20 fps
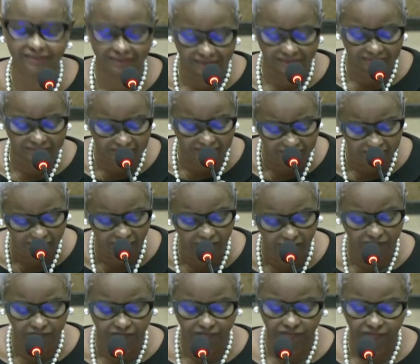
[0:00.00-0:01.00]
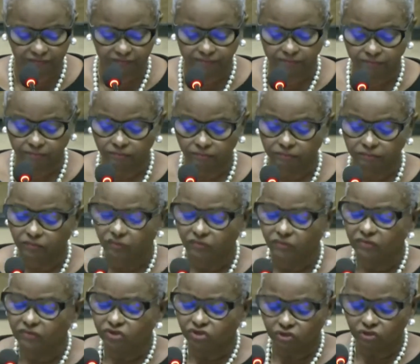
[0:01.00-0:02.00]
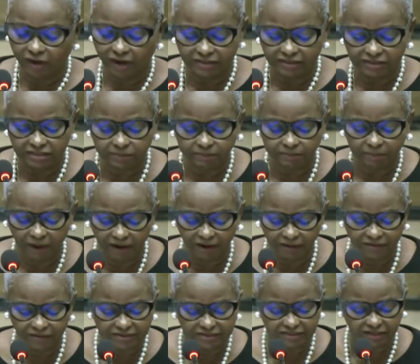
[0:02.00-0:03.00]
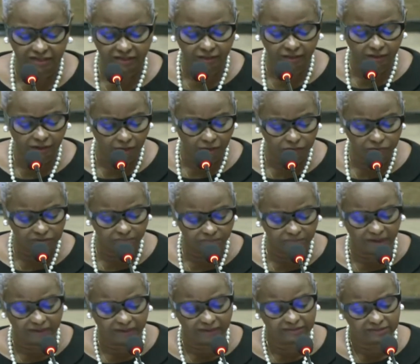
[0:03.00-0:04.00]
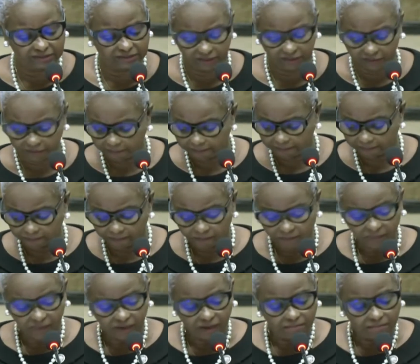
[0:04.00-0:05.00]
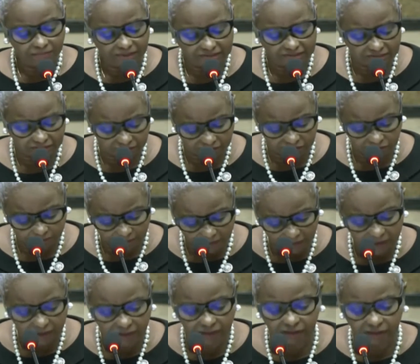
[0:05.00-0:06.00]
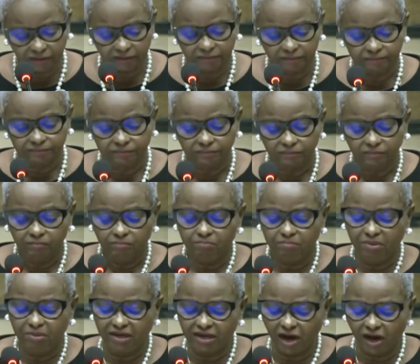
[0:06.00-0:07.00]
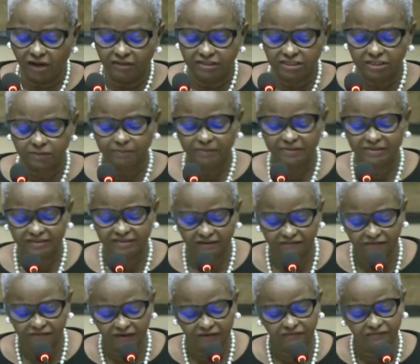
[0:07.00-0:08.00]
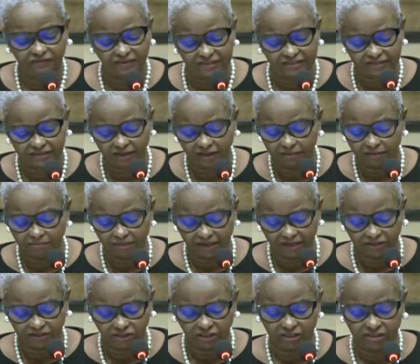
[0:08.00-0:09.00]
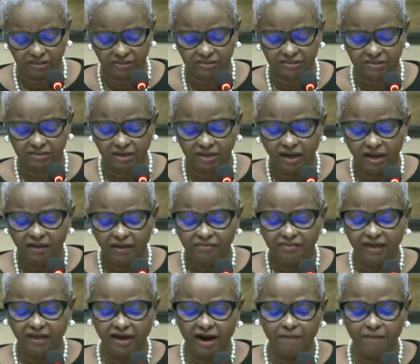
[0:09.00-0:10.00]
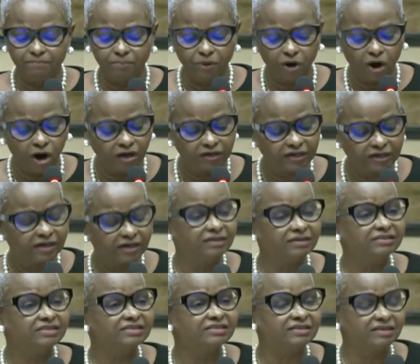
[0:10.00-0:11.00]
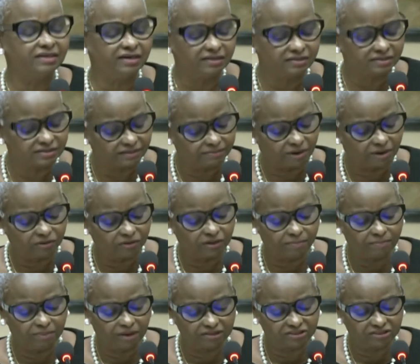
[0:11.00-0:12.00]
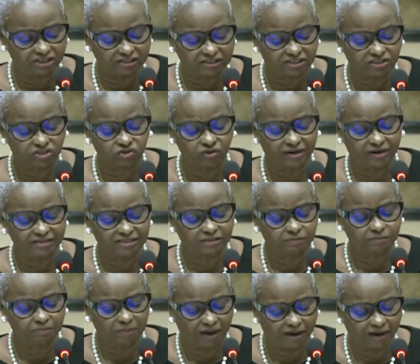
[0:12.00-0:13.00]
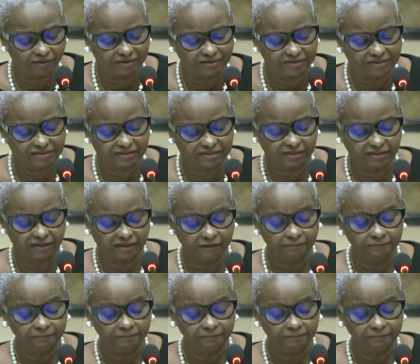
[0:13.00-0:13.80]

itself. Transparency and accountability. Mr. Speaker, beyond specific fiscal measures, there are broader concerns about the budget's transparency